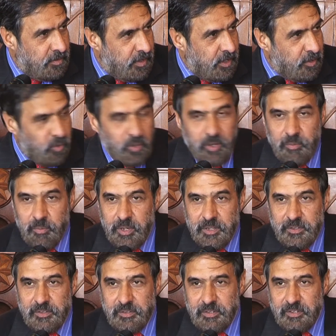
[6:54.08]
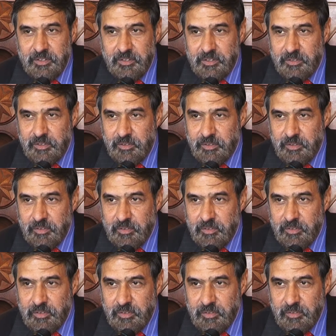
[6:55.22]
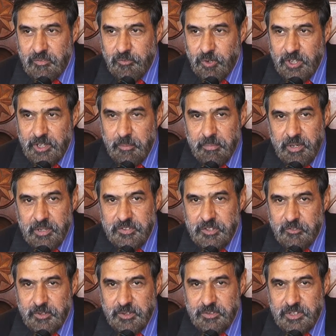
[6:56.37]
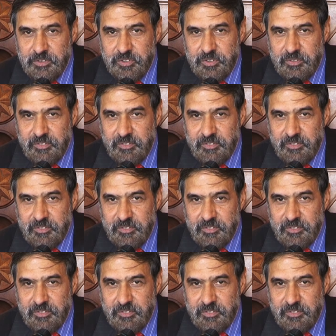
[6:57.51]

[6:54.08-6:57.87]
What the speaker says: are always fully abreast with the